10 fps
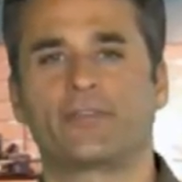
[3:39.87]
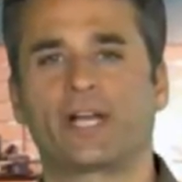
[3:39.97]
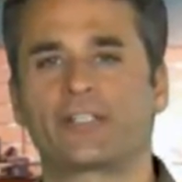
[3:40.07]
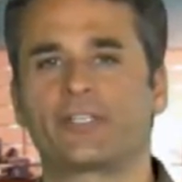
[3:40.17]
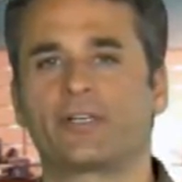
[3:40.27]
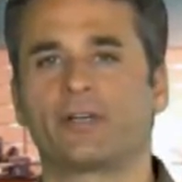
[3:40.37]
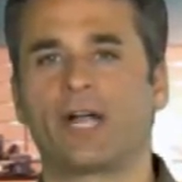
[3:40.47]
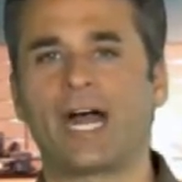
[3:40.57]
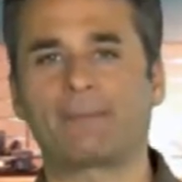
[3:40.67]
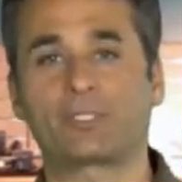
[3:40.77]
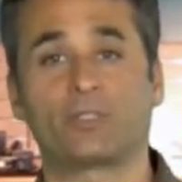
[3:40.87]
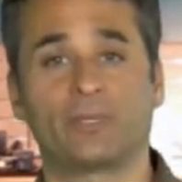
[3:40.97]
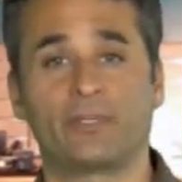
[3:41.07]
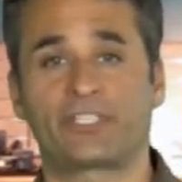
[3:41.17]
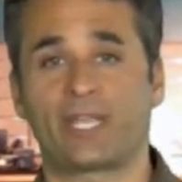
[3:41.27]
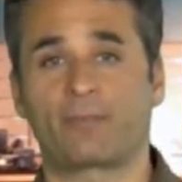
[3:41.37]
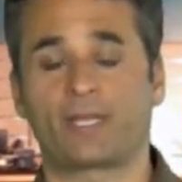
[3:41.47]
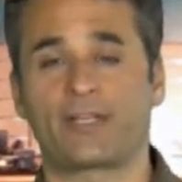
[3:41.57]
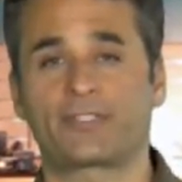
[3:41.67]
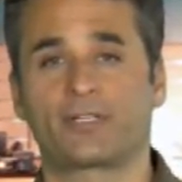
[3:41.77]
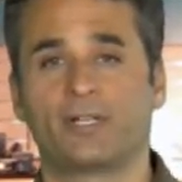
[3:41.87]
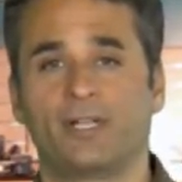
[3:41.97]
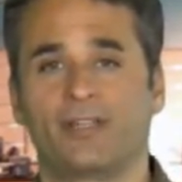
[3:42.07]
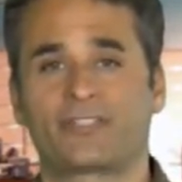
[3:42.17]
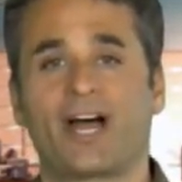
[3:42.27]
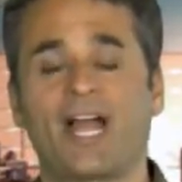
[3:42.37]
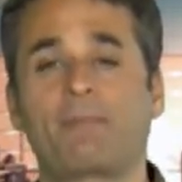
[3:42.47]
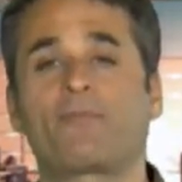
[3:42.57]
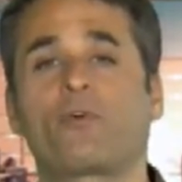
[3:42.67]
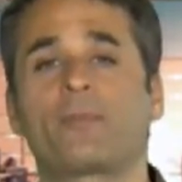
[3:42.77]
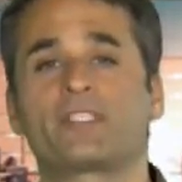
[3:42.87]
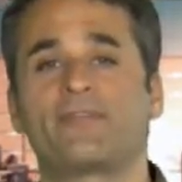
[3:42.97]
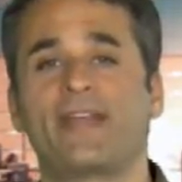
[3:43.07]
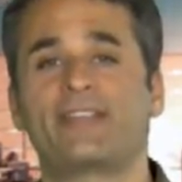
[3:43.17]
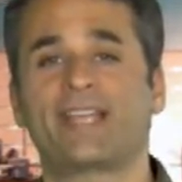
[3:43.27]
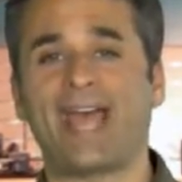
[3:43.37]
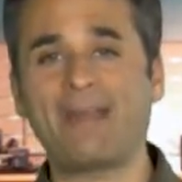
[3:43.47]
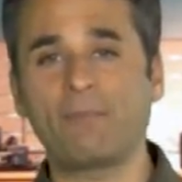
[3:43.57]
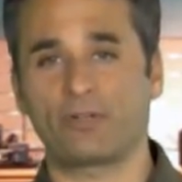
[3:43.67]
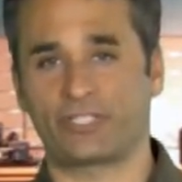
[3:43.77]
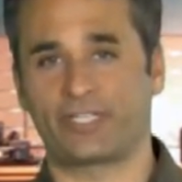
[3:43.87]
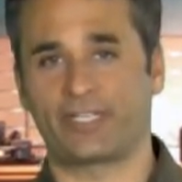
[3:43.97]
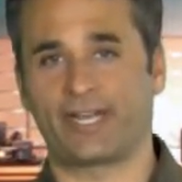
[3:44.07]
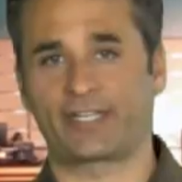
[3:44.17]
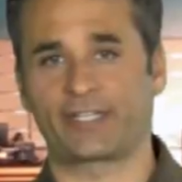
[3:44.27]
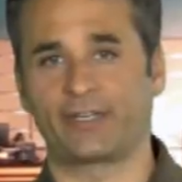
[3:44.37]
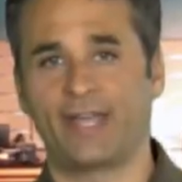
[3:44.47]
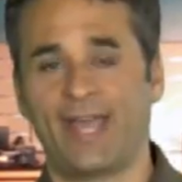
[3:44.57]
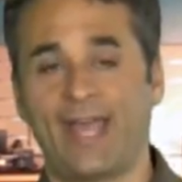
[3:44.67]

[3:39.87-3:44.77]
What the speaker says: You've got your optical image stabilizer, there's a high-performance face and motion detection,